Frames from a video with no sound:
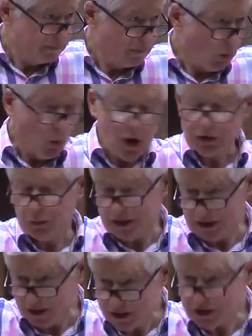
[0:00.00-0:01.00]
What
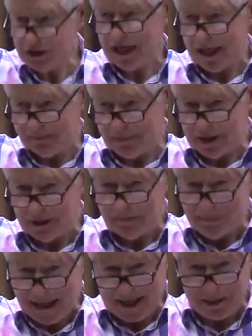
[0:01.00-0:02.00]
went into that big
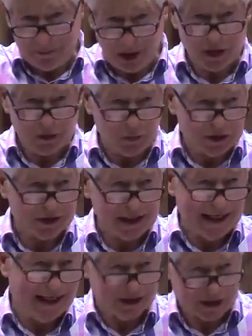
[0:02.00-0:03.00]
black pot was
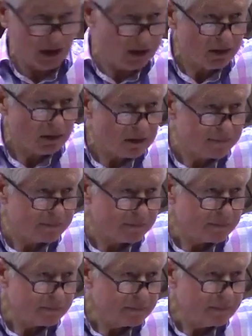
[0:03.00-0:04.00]
lason,
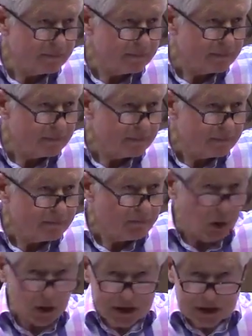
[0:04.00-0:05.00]

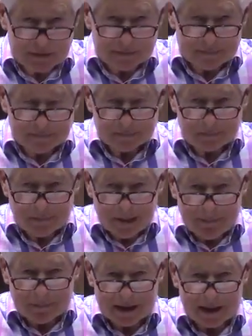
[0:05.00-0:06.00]
poison,
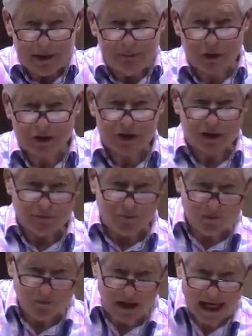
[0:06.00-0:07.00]
but he puts some
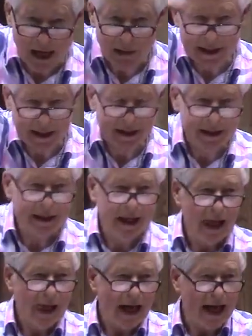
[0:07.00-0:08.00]
flour in,
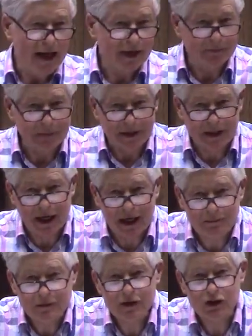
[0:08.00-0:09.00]
and it
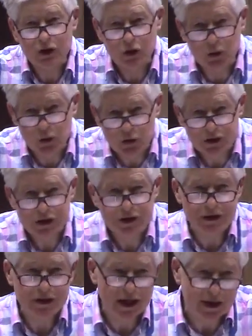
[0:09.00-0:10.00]
becomes good,
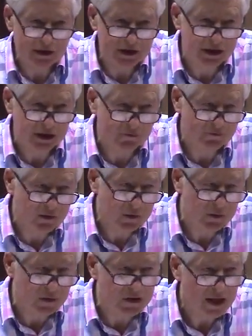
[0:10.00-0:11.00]
nourishing
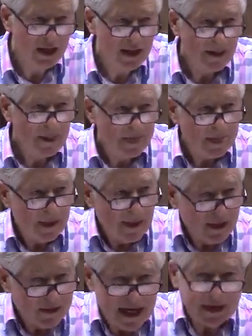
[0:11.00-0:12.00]
food.
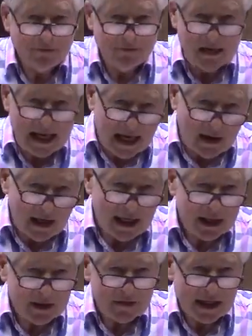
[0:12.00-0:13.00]
That
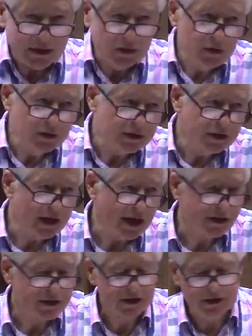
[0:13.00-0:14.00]
flour, that good,
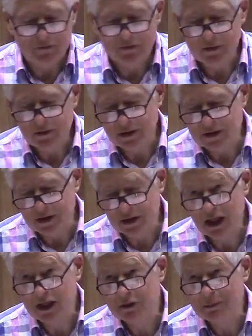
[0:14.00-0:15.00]
nourishing food, is the
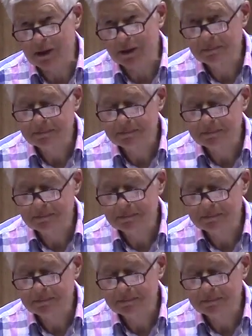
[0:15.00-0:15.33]
gospel.